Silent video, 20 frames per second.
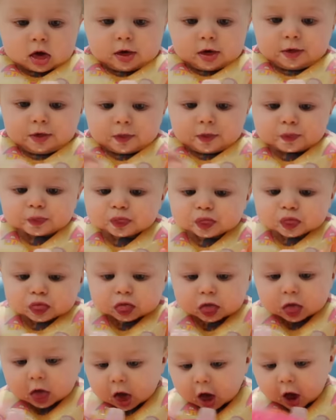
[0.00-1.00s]
now she's over
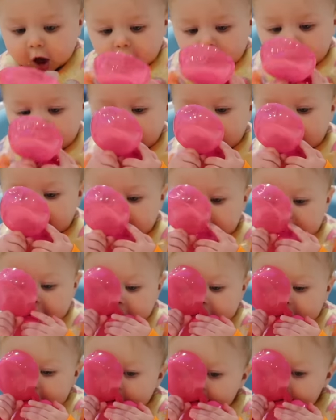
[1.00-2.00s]
six months, she can
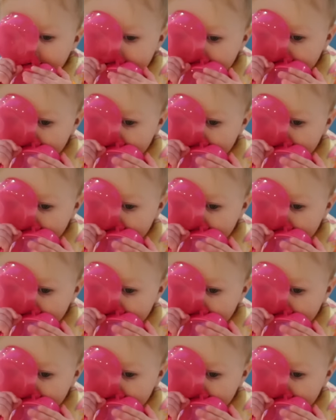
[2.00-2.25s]
actually have